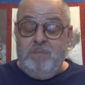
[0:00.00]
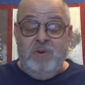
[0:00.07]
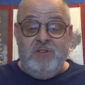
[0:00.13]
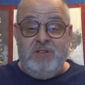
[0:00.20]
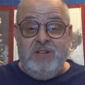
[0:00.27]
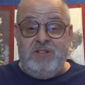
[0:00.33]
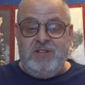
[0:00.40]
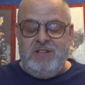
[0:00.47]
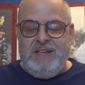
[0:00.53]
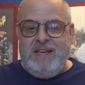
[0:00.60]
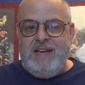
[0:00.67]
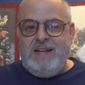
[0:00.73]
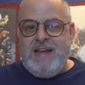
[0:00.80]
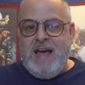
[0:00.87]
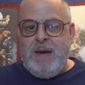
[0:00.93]
essentially
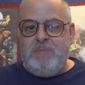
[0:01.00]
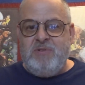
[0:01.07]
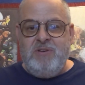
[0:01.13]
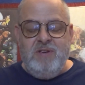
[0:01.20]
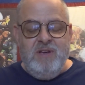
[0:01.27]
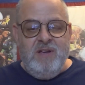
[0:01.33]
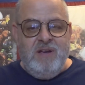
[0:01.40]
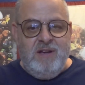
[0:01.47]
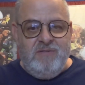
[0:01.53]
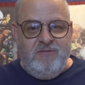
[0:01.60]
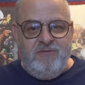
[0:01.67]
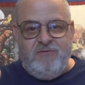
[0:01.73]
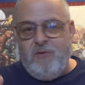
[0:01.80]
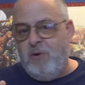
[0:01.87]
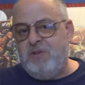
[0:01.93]
kidnapped and
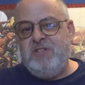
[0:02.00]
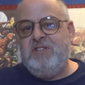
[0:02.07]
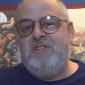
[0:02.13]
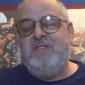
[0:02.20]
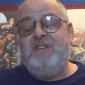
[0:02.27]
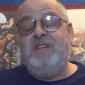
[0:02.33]
forced